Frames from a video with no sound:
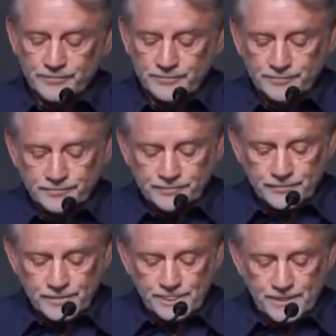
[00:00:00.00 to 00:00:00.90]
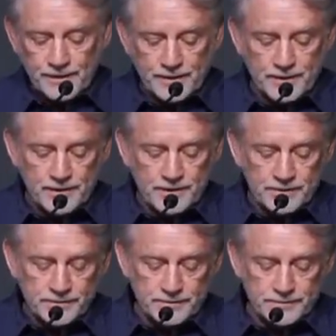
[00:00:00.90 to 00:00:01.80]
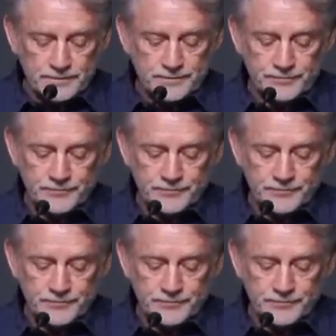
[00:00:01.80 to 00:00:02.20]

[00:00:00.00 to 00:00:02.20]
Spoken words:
Nothing is said.